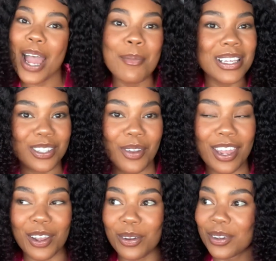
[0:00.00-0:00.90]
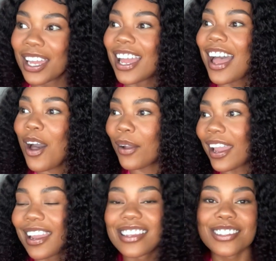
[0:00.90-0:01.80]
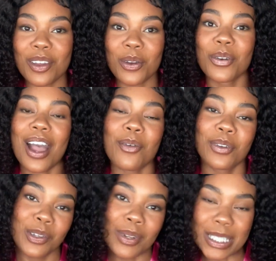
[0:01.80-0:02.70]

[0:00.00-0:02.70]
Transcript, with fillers: am I so ghetto? Okay, so I really want to